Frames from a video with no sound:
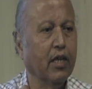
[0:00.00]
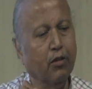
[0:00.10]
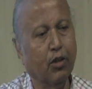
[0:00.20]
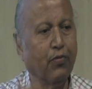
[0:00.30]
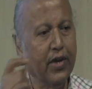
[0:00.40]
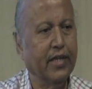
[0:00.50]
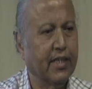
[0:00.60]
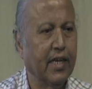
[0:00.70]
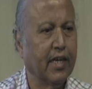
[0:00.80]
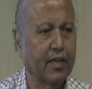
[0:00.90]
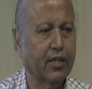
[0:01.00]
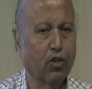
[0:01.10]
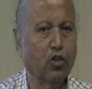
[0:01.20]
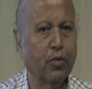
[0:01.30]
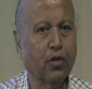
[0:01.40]
in the finest liquors
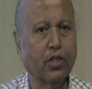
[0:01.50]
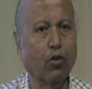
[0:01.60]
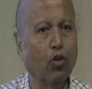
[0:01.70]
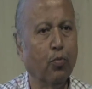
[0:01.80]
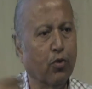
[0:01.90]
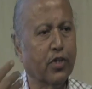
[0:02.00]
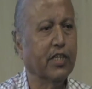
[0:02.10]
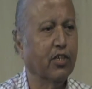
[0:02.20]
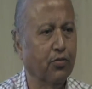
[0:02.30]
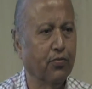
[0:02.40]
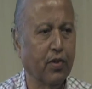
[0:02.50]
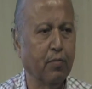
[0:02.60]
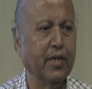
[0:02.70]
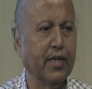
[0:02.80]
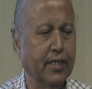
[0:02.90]
also, because the whole process of
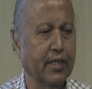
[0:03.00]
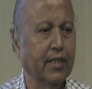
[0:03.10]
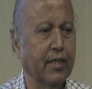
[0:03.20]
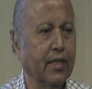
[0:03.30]
fermentation,